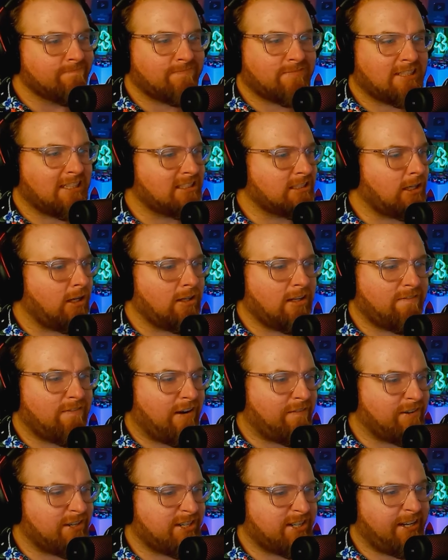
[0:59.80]
That's all I've
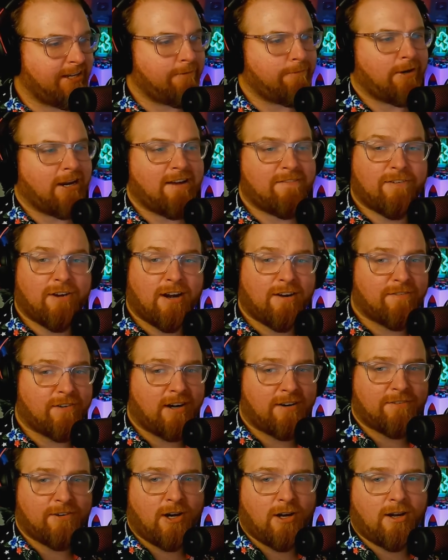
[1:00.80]
ever seen. Whenever
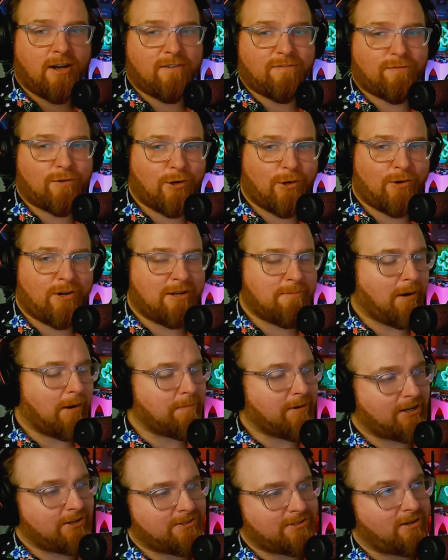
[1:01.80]
I've gone off-roading,
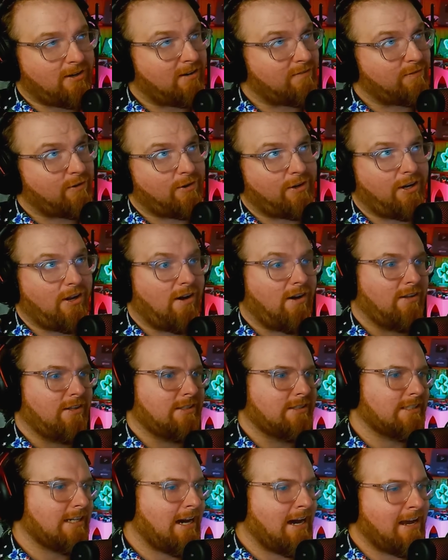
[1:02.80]
remember I used to go off-roading all the
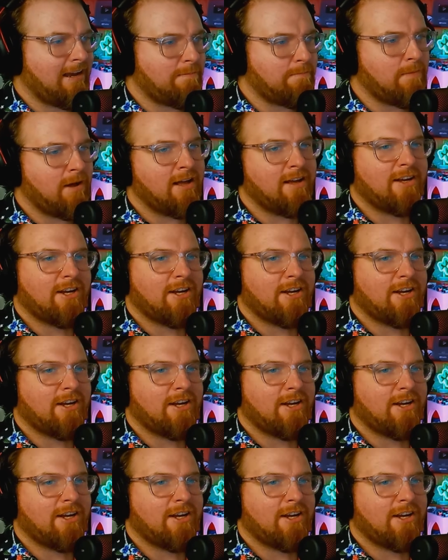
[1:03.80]
time.